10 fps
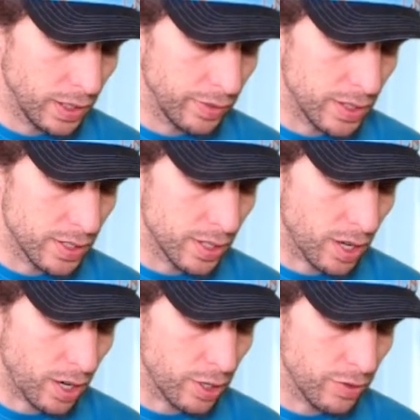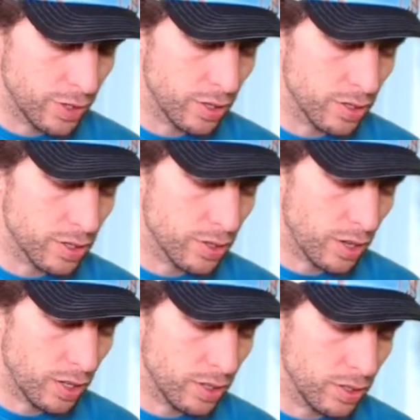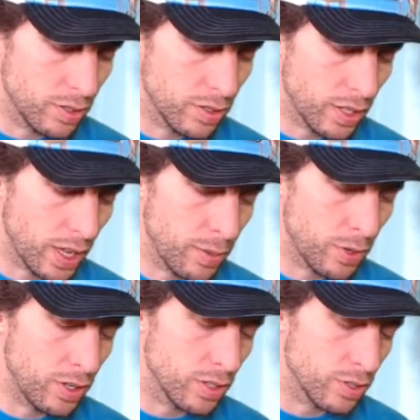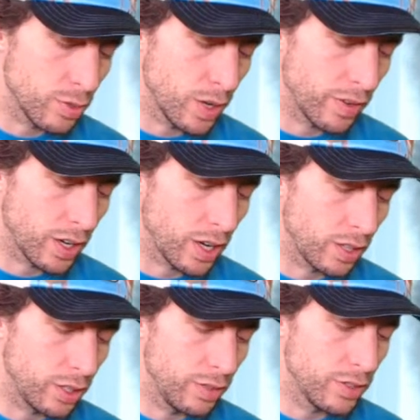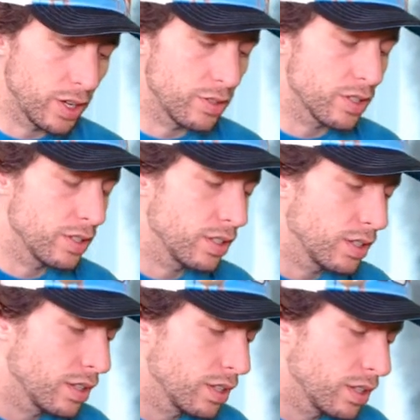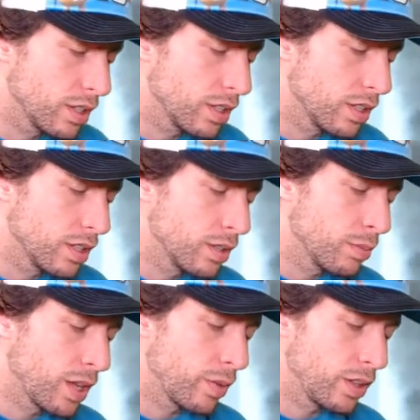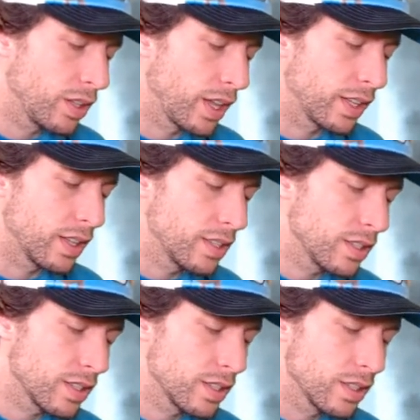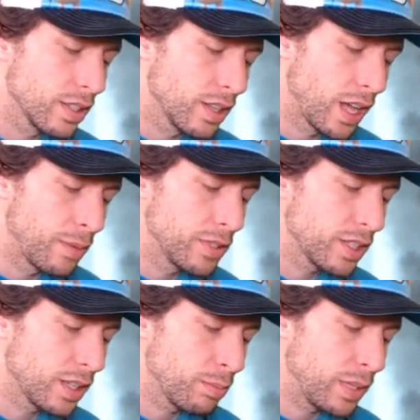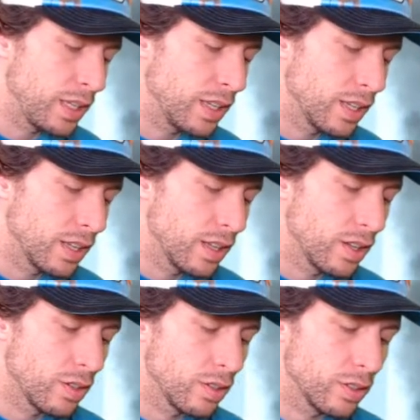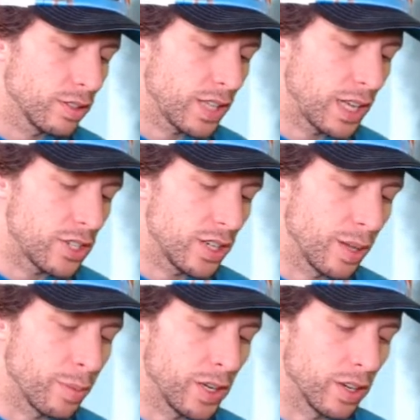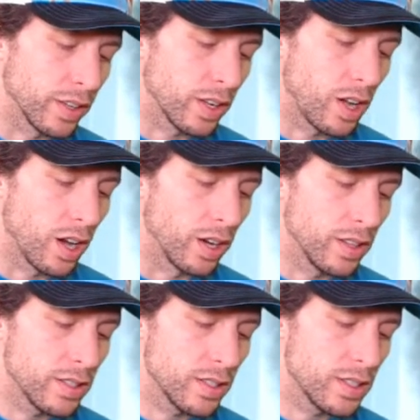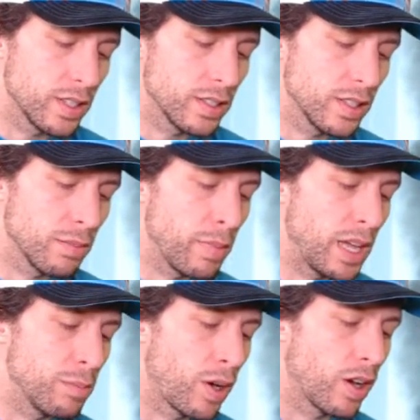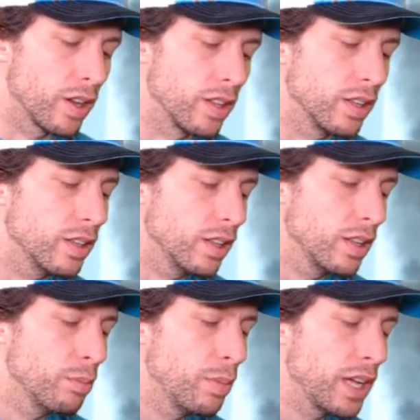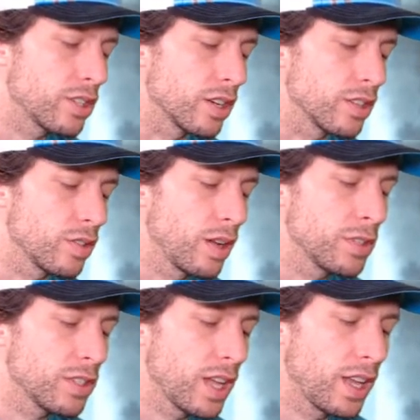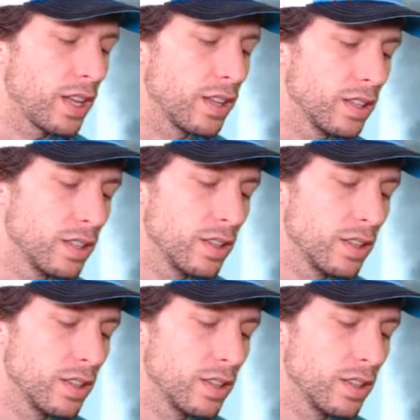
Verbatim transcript: If this is the car you've chosen to draw, you can do the same, or you can do whatever color you've chosen. But I really like this. I'm just going to be sketchy up here on the car. This, this isn't the main part of the picture, so I'm just kind of